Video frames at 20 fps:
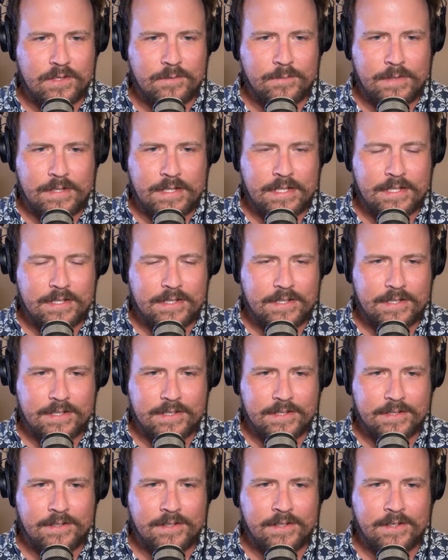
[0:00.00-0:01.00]
I mean, it's
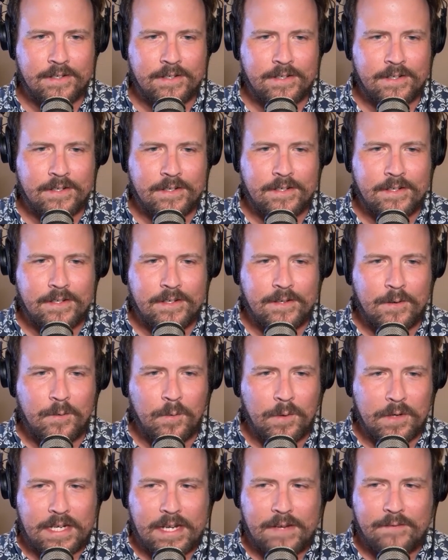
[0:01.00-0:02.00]
just
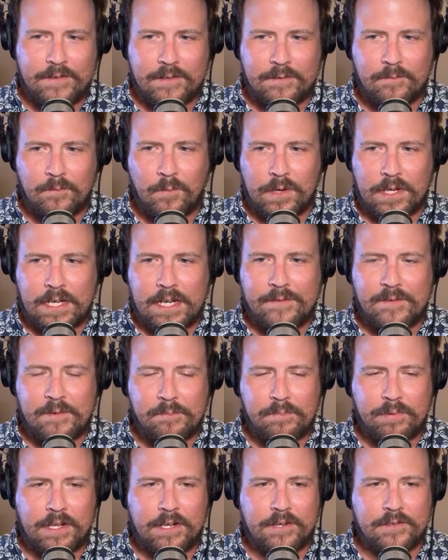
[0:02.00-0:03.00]
we're
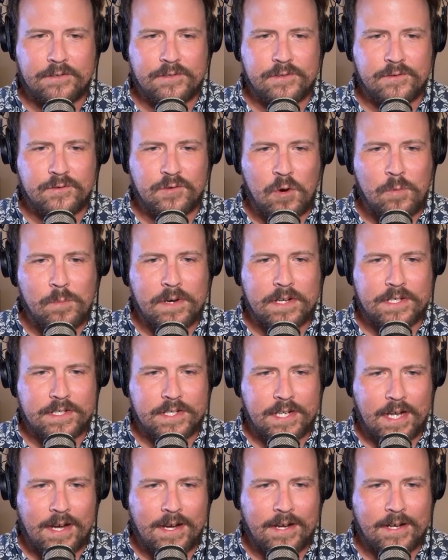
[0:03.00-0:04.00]
giving players so much
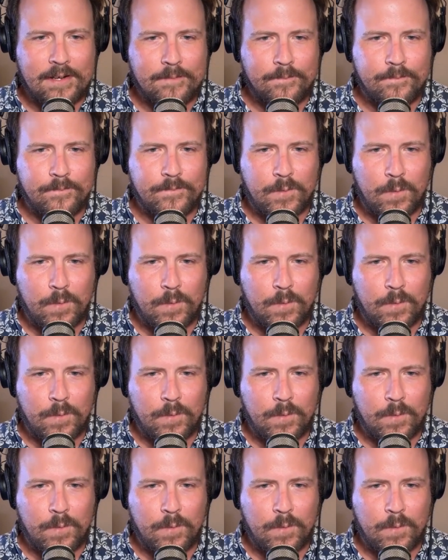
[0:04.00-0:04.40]
time